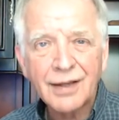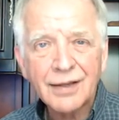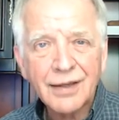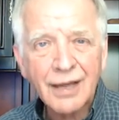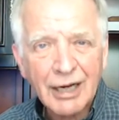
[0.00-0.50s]

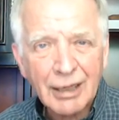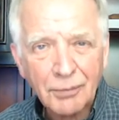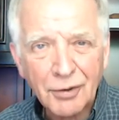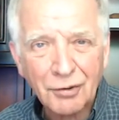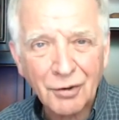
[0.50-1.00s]
take up
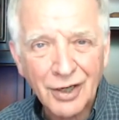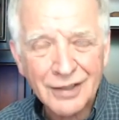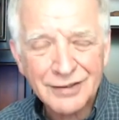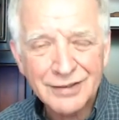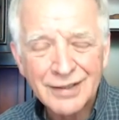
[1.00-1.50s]
the
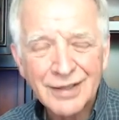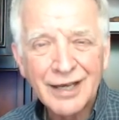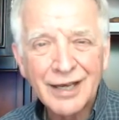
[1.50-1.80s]
cross, and